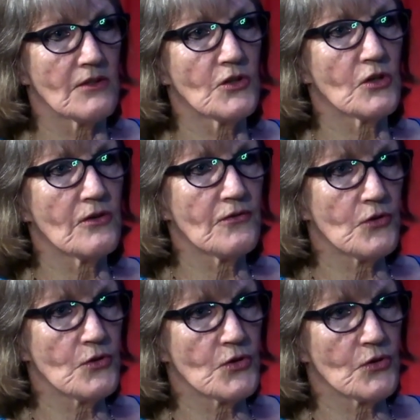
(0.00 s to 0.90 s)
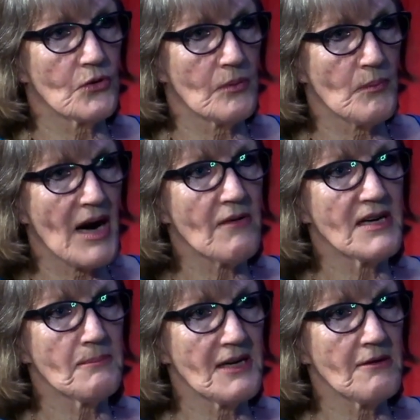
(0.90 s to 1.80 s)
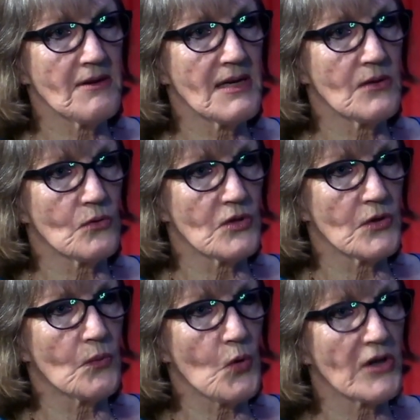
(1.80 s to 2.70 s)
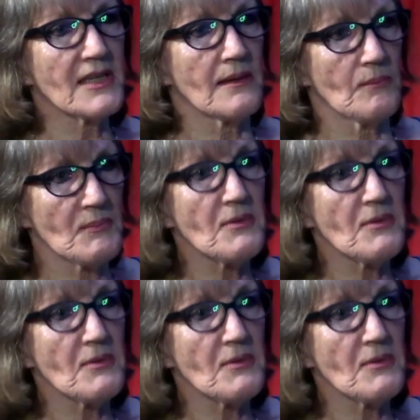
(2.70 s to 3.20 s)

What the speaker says: you go through your married period or your working